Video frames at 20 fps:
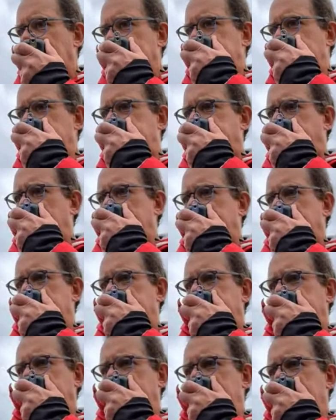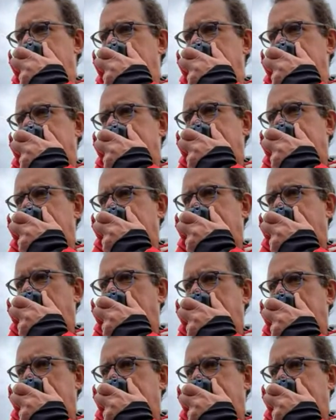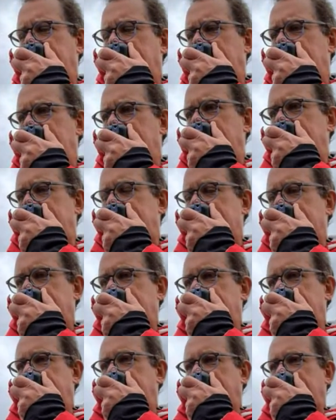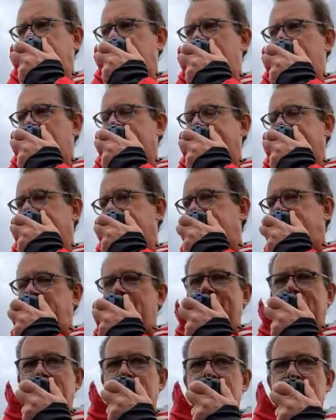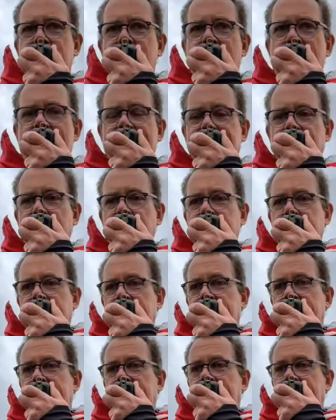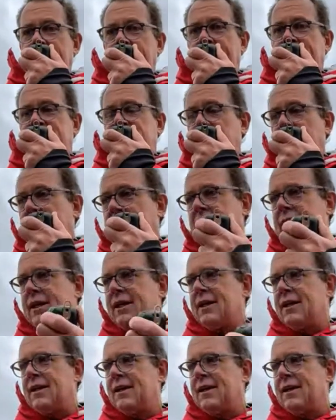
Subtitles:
Is this frequency in use? Is this frequency in use? This is Victor Alpha 7, Bravo India X-ray.